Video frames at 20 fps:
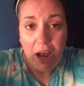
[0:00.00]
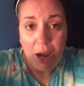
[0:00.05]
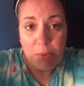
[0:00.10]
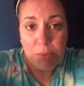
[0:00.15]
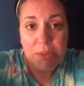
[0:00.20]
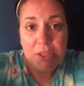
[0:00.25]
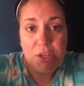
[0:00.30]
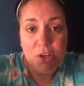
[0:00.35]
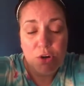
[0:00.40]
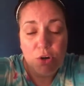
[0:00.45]
I
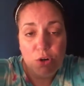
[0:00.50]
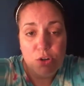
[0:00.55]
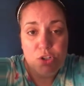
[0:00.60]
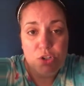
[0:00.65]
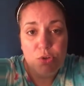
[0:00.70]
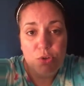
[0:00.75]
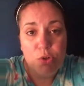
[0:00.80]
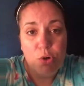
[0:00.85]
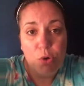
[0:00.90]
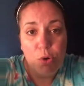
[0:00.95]
really
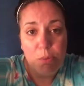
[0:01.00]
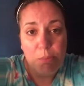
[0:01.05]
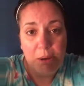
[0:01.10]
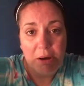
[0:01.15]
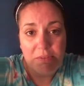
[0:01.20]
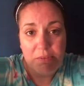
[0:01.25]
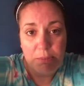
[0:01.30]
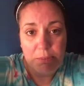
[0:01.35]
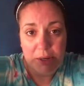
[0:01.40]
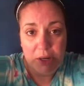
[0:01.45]
encourage you to go
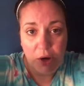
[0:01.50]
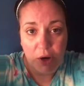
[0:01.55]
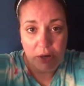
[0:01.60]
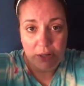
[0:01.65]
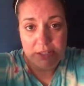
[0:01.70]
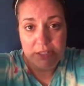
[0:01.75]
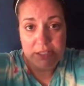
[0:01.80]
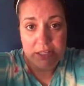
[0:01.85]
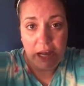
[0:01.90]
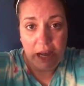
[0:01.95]
above and
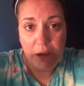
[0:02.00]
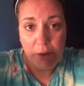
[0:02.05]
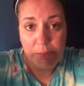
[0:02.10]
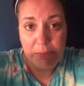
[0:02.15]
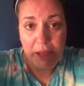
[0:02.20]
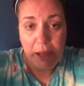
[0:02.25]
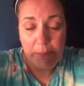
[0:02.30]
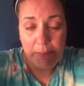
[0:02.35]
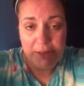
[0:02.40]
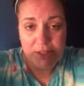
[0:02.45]
beyond to
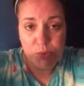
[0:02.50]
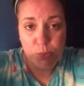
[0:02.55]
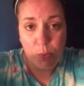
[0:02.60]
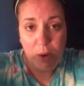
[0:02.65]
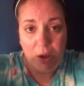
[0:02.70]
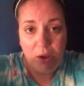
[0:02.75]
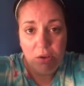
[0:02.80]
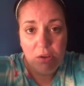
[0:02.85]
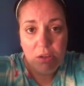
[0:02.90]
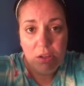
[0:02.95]
help them as
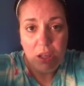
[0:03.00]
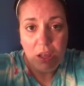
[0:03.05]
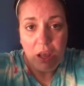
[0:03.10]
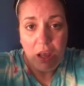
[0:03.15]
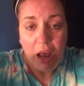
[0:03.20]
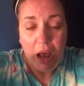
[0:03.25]
well.